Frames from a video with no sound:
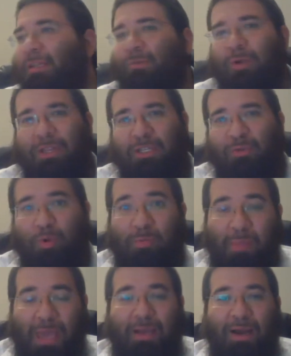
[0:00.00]
It's one of the things we
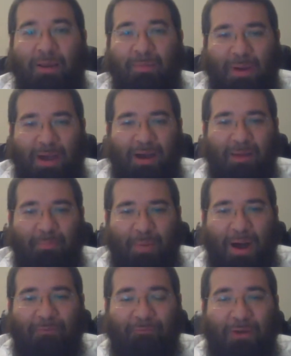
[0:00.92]
make on a
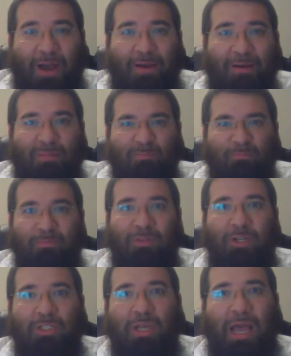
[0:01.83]
bonfire,
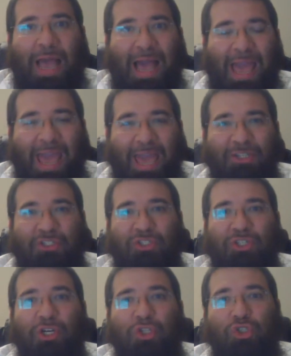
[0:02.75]
because
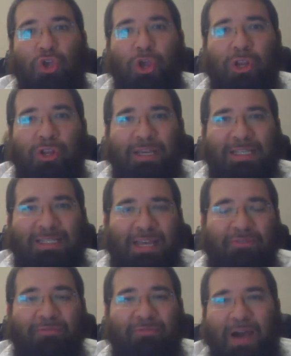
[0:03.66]
Eish, Torah is
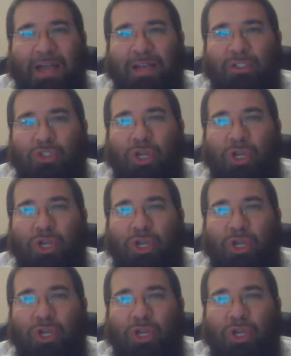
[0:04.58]
like fire.